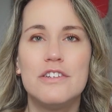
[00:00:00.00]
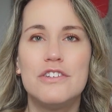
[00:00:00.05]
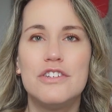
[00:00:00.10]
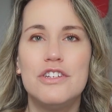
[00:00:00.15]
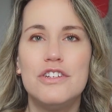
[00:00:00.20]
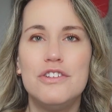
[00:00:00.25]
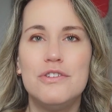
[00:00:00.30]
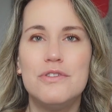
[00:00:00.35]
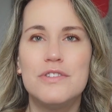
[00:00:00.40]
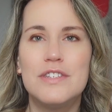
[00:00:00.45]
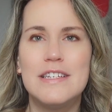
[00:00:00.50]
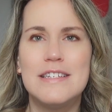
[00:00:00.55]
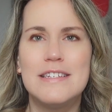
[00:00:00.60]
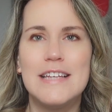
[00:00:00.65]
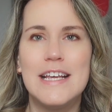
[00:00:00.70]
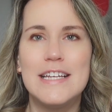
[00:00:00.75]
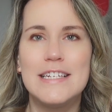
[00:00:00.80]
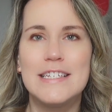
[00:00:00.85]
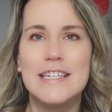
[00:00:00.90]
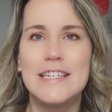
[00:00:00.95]
to use it
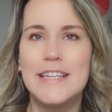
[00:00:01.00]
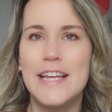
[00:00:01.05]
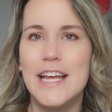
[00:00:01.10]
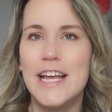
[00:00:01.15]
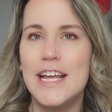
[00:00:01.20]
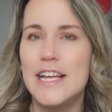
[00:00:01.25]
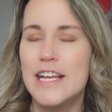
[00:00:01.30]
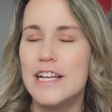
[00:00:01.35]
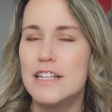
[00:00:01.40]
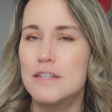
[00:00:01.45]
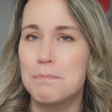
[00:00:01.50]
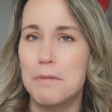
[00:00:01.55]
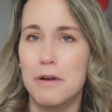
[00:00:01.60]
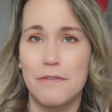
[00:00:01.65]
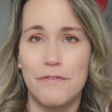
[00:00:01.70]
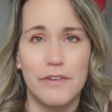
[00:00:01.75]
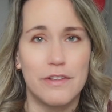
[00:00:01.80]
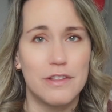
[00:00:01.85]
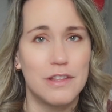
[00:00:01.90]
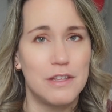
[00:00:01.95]
day to day, it's
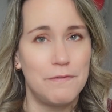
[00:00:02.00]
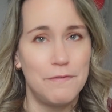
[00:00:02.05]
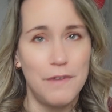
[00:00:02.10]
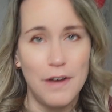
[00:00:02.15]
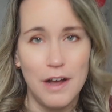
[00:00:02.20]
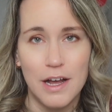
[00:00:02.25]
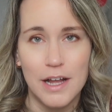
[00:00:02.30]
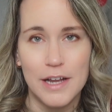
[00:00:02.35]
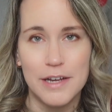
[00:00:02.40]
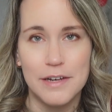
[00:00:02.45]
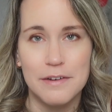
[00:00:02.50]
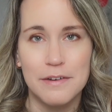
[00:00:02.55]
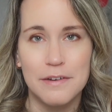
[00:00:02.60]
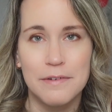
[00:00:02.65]
perfectly fine.